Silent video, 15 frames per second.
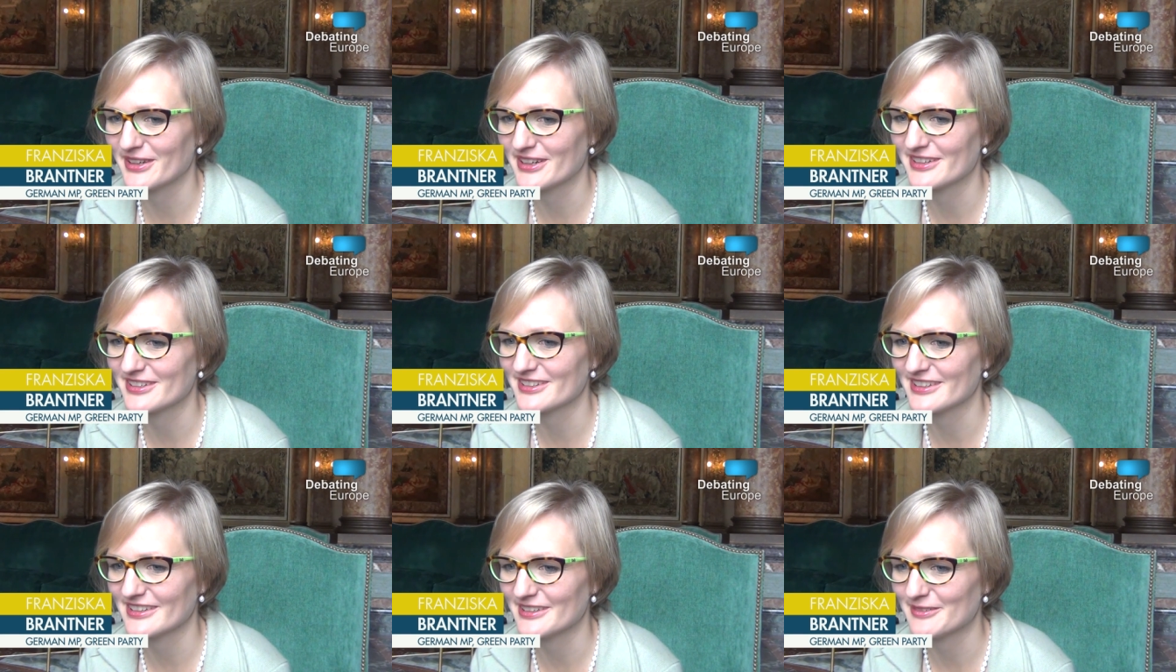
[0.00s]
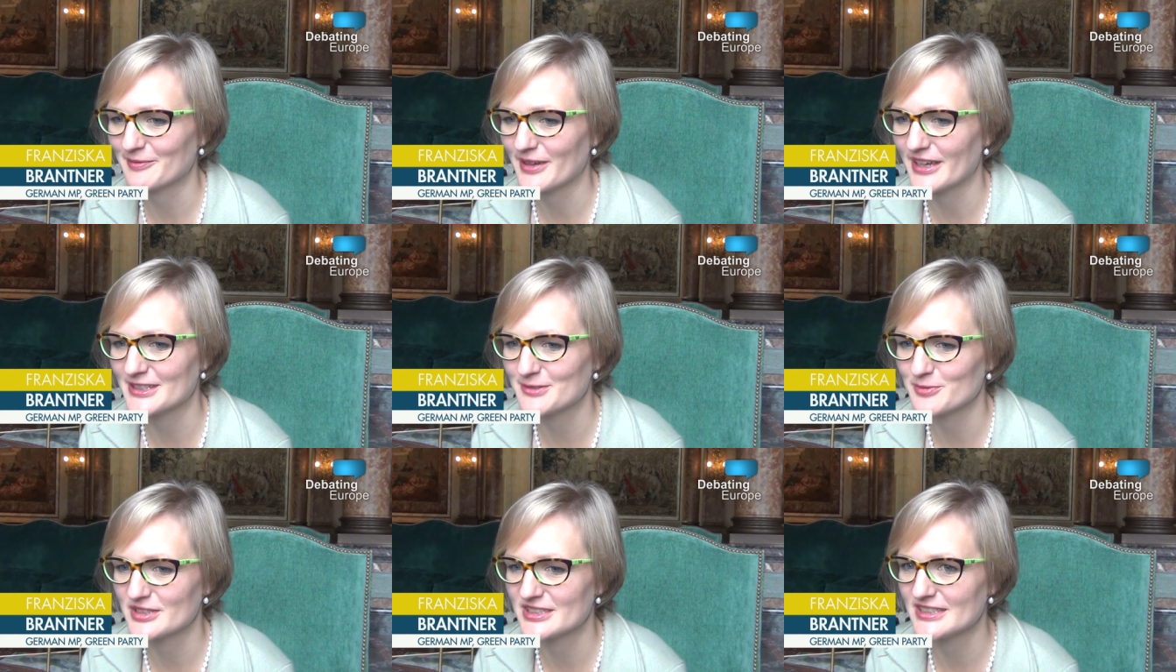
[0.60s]
But
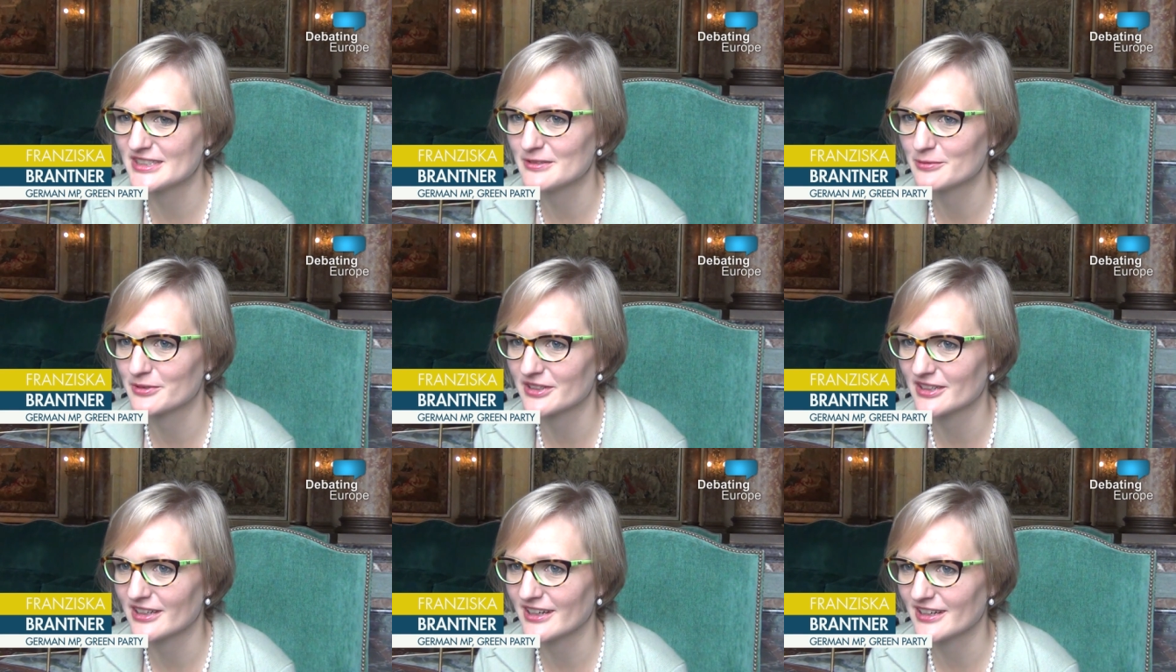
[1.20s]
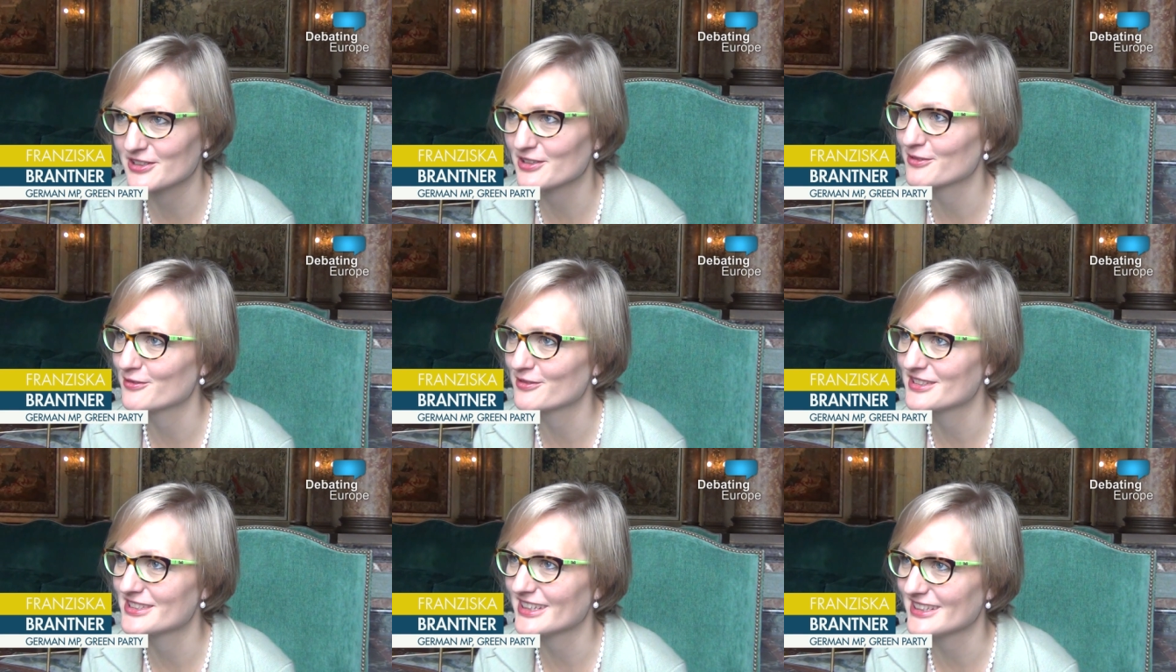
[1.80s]
as we see with
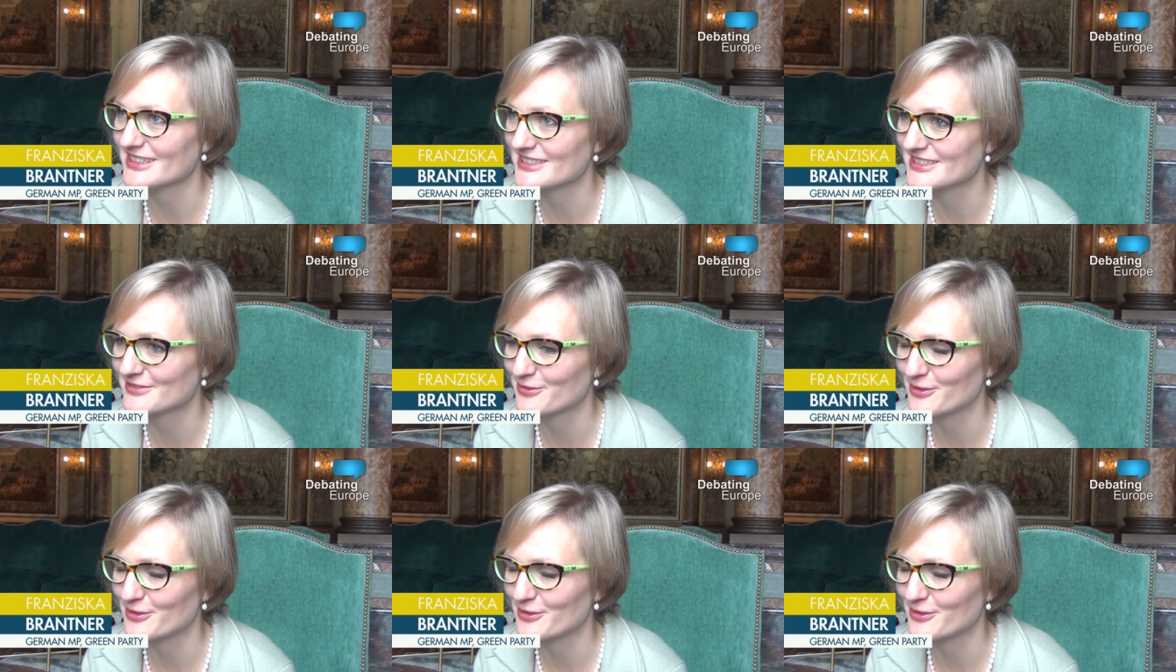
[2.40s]
electoral results,